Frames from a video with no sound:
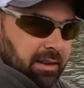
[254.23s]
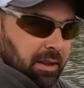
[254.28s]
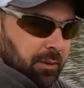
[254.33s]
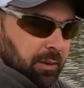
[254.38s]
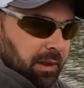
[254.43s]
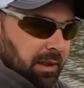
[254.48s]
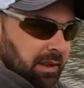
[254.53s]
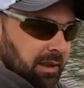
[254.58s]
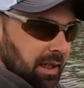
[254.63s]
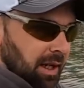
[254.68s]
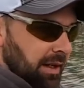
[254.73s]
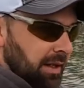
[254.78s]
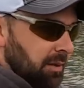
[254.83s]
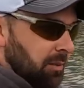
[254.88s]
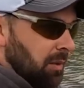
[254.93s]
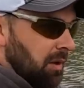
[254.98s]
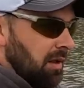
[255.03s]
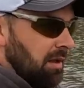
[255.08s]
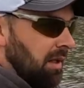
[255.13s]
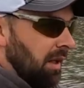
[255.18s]
So it kind
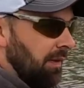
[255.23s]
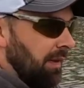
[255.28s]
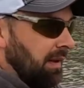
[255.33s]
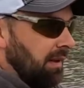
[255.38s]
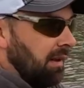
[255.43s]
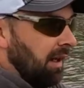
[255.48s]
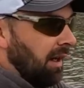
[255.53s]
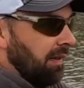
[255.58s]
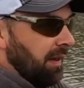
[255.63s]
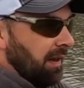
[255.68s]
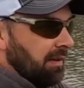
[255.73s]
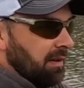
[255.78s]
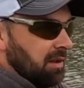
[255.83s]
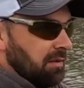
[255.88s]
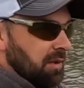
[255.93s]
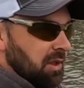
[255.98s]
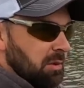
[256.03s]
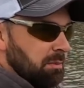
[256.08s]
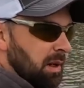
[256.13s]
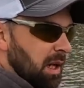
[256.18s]
of was, I thought
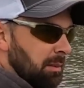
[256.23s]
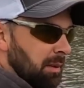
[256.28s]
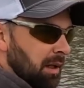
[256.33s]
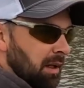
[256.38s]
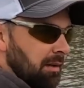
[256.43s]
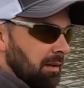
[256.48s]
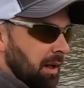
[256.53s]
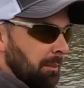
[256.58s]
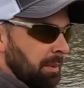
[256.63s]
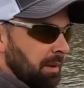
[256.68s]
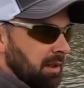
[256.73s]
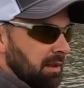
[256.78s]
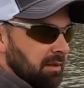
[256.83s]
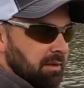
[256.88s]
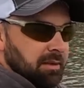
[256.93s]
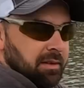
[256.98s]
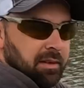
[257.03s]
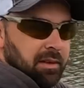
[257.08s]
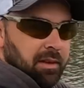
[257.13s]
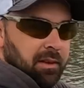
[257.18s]
those fish may be up in
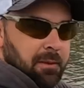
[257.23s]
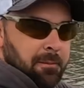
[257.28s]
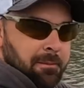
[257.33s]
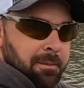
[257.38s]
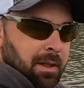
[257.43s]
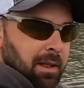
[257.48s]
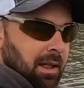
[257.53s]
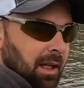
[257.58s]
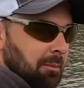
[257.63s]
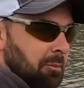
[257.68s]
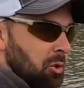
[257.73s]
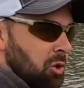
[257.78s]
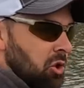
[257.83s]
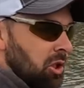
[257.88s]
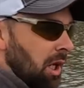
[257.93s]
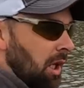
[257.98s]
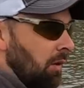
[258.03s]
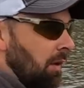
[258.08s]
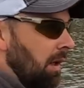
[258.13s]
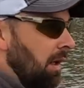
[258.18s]
this like more
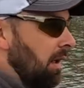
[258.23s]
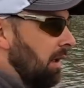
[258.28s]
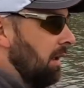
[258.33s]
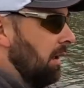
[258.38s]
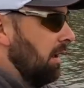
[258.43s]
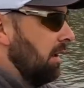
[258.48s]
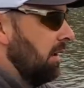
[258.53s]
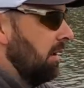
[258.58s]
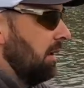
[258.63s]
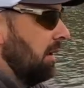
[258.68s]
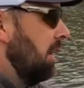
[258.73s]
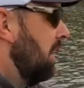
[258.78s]
shallow area.